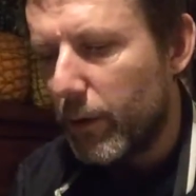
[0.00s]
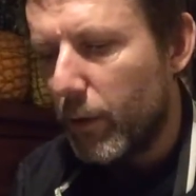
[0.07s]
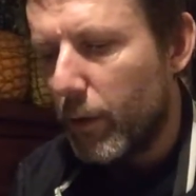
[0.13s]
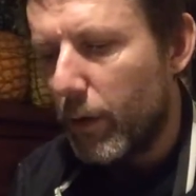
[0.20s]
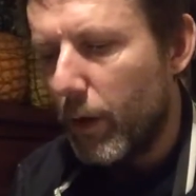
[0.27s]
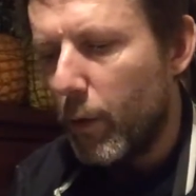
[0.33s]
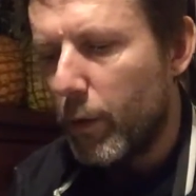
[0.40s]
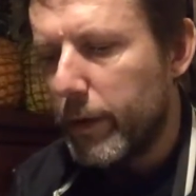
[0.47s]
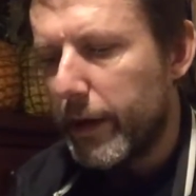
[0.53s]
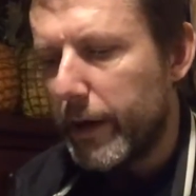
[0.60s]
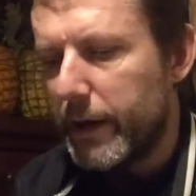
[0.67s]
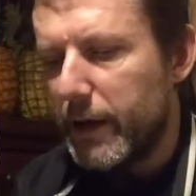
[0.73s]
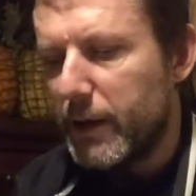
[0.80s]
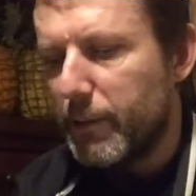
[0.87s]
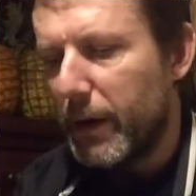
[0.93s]

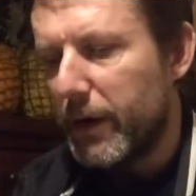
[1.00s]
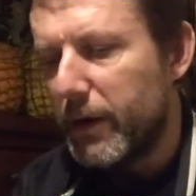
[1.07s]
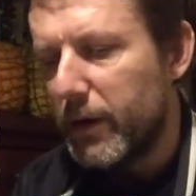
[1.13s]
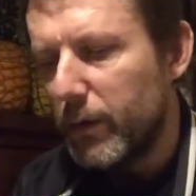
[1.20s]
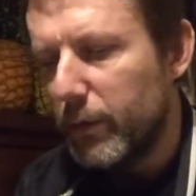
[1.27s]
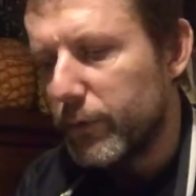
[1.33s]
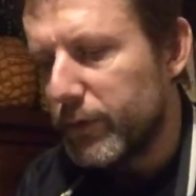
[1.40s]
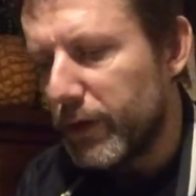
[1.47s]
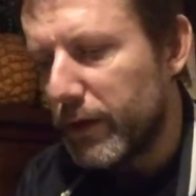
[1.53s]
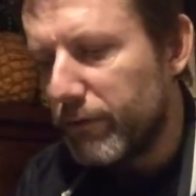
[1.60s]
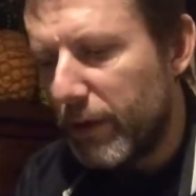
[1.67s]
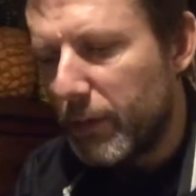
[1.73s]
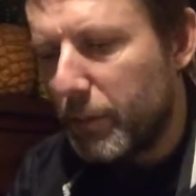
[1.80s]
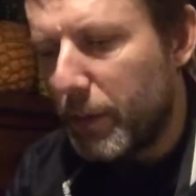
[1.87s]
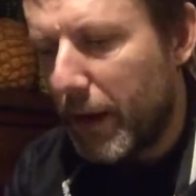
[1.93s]
organic molecules on the
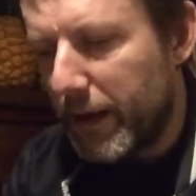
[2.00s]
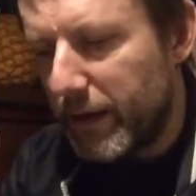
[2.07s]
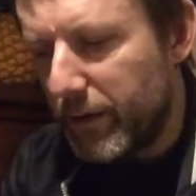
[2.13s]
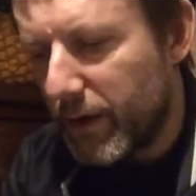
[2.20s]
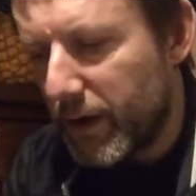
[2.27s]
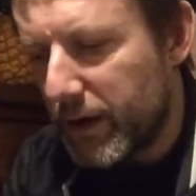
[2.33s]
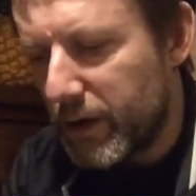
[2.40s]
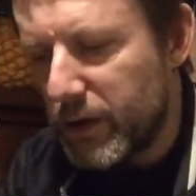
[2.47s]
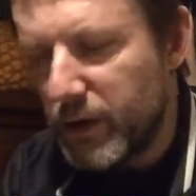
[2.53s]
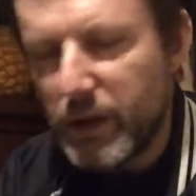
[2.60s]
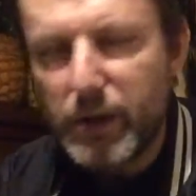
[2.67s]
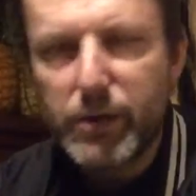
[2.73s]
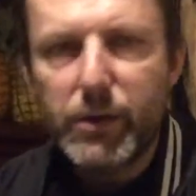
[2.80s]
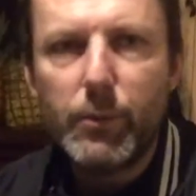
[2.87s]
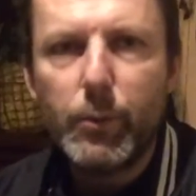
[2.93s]
red planet that are
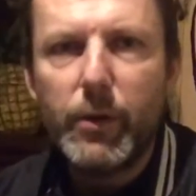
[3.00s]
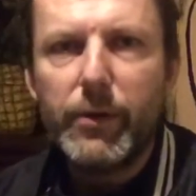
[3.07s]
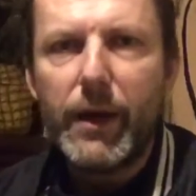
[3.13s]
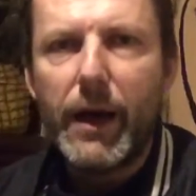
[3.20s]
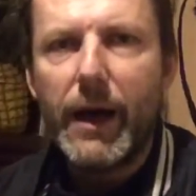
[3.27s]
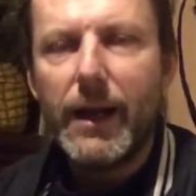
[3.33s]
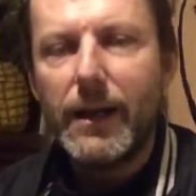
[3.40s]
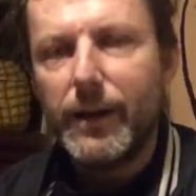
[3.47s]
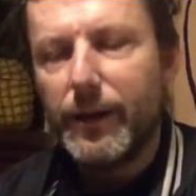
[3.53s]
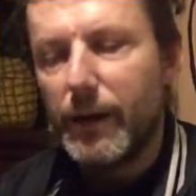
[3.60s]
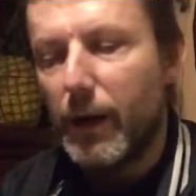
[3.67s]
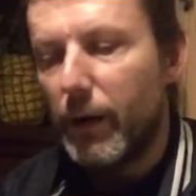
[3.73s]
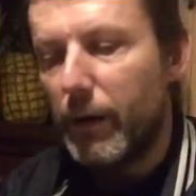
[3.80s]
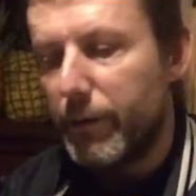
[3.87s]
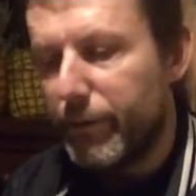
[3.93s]
consistent with alien
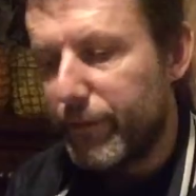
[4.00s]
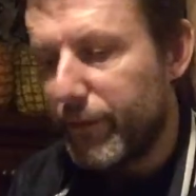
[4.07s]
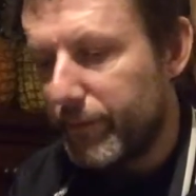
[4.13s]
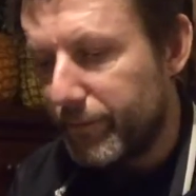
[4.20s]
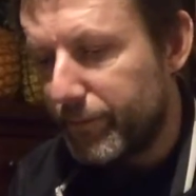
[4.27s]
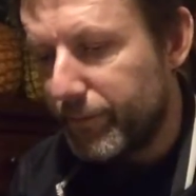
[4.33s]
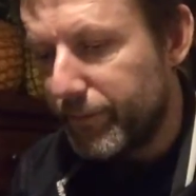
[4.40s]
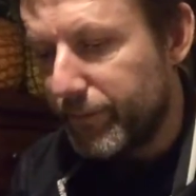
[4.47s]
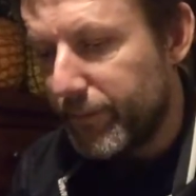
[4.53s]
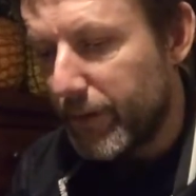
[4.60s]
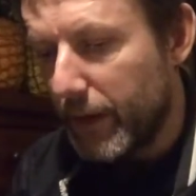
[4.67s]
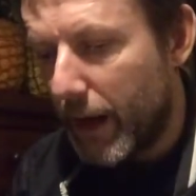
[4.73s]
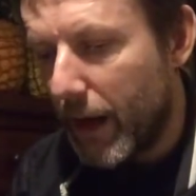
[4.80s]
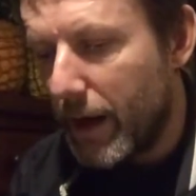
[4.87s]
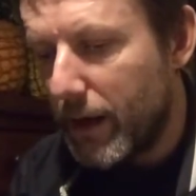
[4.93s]
life.
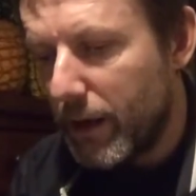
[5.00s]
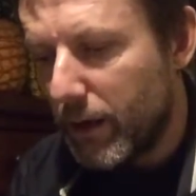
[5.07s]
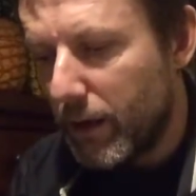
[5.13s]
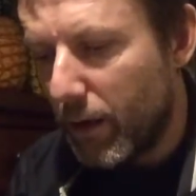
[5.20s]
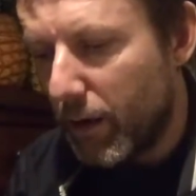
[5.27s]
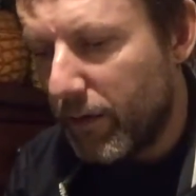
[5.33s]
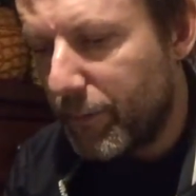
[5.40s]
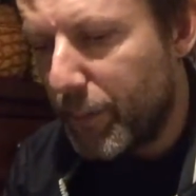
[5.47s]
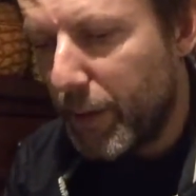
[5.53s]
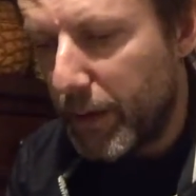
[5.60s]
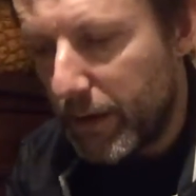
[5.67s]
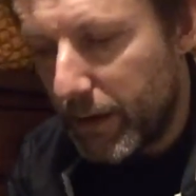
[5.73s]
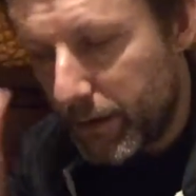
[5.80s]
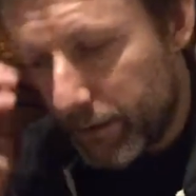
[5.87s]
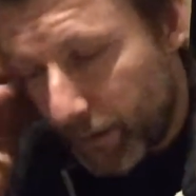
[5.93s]
Alien life
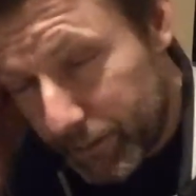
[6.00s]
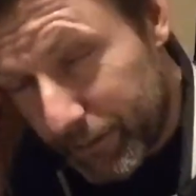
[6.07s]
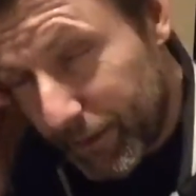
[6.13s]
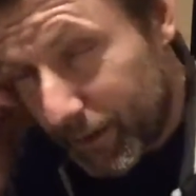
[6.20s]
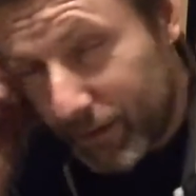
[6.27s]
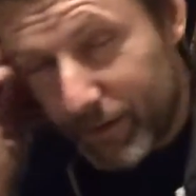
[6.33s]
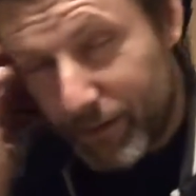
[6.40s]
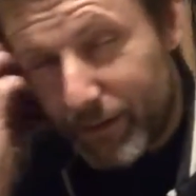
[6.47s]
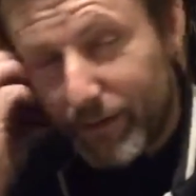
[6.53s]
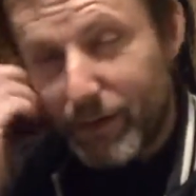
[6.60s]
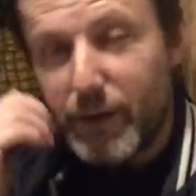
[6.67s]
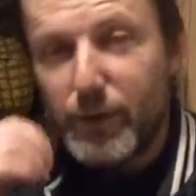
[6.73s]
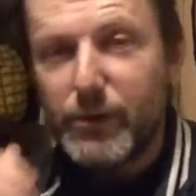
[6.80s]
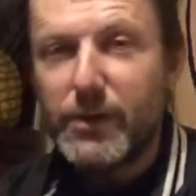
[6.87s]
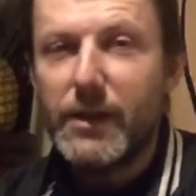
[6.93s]
being,
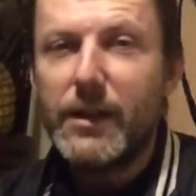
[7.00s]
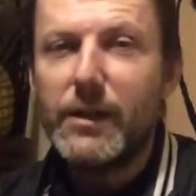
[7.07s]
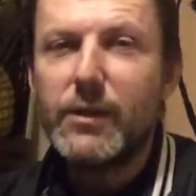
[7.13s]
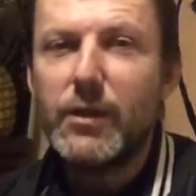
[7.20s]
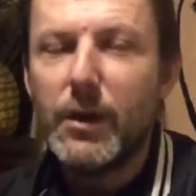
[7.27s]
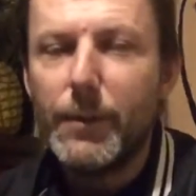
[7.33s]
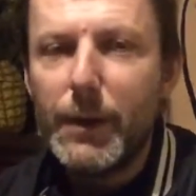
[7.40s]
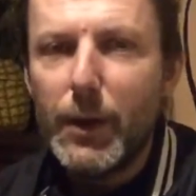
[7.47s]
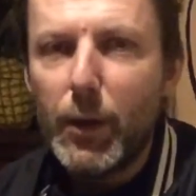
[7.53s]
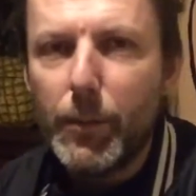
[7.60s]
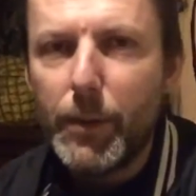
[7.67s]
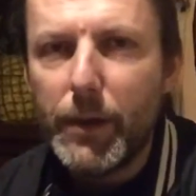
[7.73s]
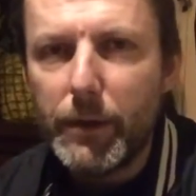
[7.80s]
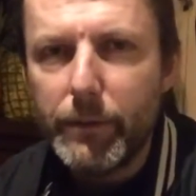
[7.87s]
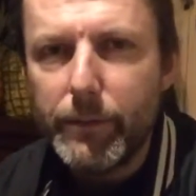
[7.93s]
they're using that term a little
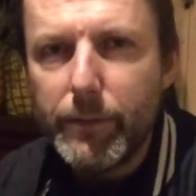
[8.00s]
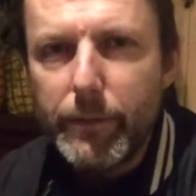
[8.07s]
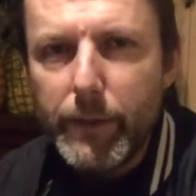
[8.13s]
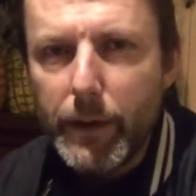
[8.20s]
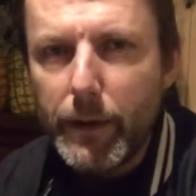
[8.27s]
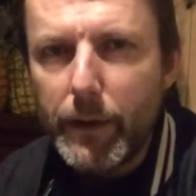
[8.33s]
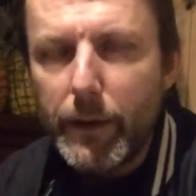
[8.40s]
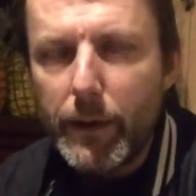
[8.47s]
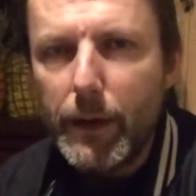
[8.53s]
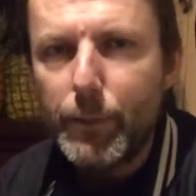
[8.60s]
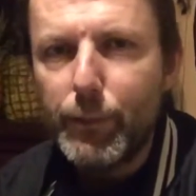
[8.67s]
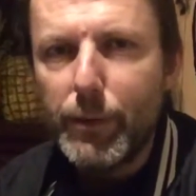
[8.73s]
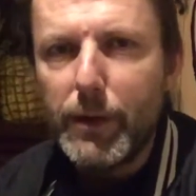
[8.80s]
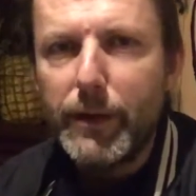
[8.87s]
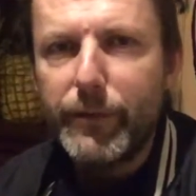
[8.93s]
bit
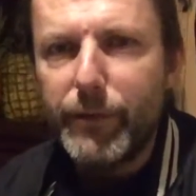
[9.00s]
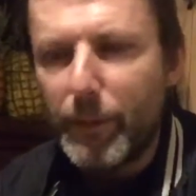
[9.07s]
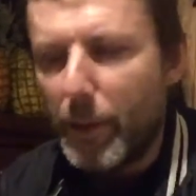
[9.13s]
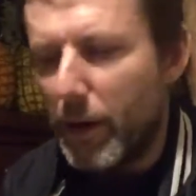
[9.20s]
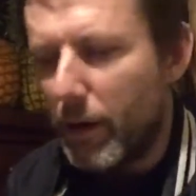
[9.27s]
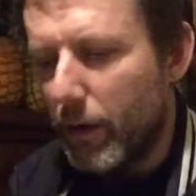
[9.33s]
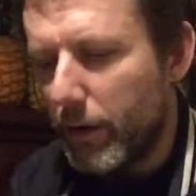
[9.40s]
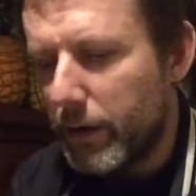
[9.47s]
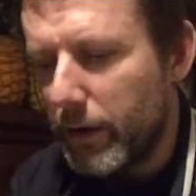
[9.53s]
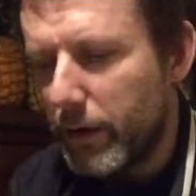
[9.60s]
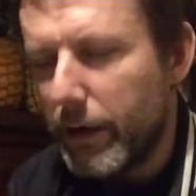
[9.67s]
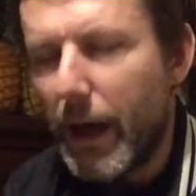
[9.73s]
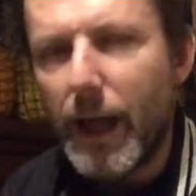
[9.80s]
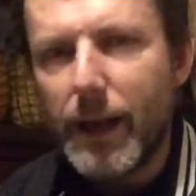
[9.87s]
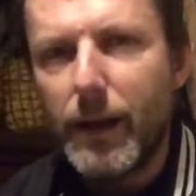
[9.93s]
liberally for my
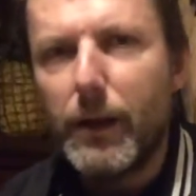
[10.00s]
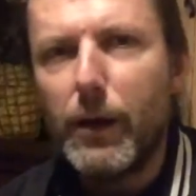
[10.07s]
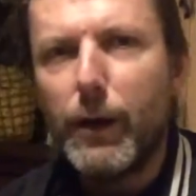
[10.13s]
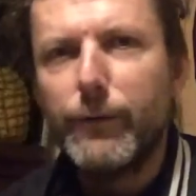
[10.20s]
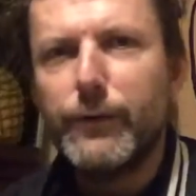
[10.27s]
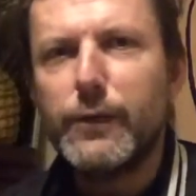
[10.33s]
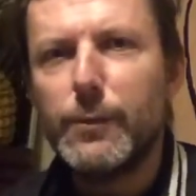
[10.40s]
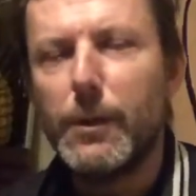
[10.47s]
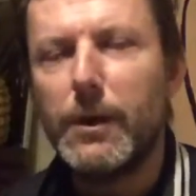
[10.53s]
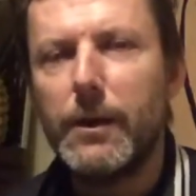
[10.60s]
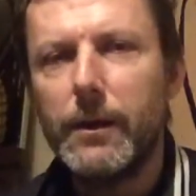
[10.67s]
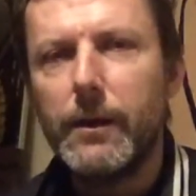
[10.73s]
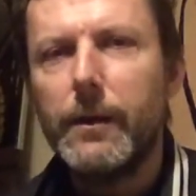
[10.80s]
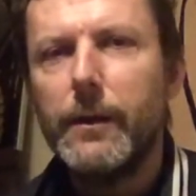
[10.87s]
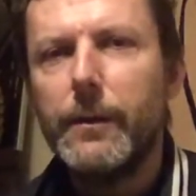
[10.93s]
liking. Alien life to
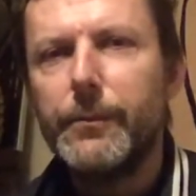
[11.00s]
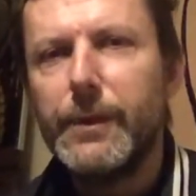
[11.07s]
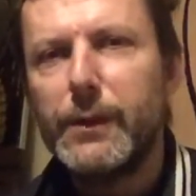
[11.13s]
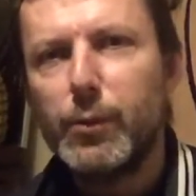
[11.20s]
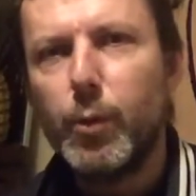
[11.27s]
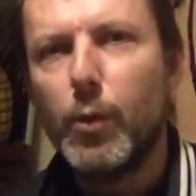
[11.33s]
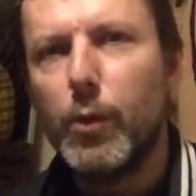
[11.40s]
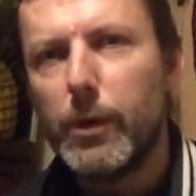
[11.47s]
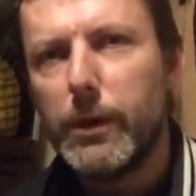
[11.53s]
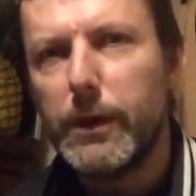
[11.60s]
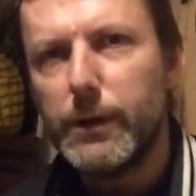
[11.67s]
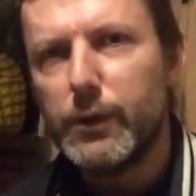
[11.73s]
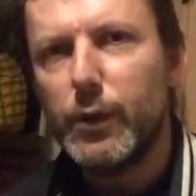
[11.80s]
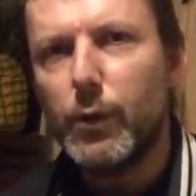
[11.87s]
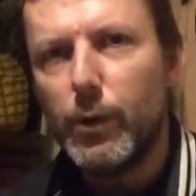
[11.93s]
me is
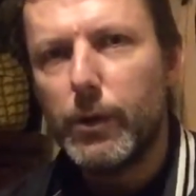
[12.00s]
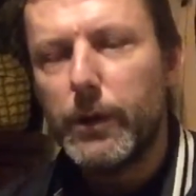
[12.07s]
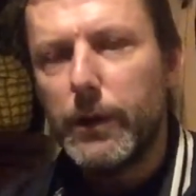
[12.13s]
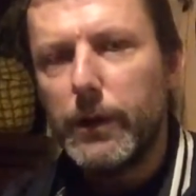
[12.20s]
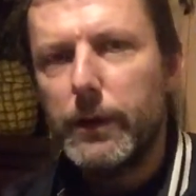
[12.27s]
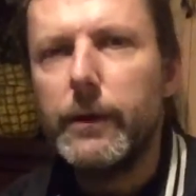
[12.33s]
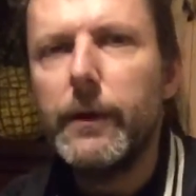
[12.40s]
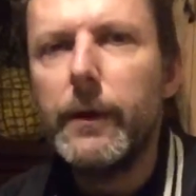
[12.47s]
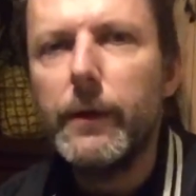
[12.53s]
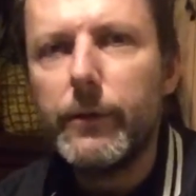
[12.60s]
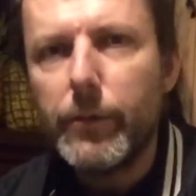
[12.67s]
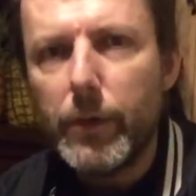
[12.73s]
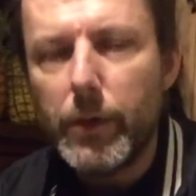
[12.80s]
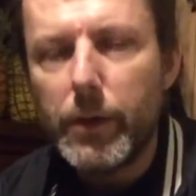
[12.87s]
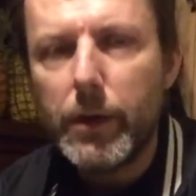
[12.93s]
walking, talking,
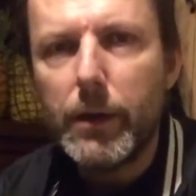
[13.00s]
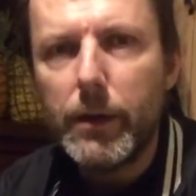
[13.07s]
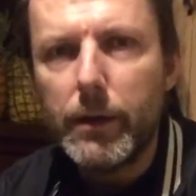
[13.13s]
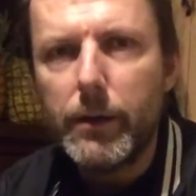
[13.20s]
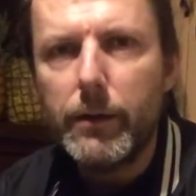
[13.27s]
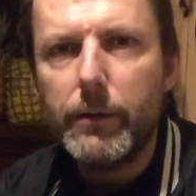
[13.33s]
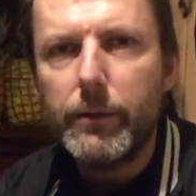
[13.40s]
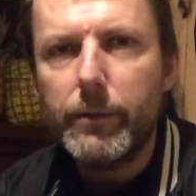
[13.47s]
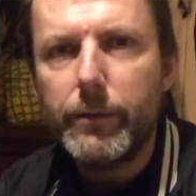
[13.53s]
fucking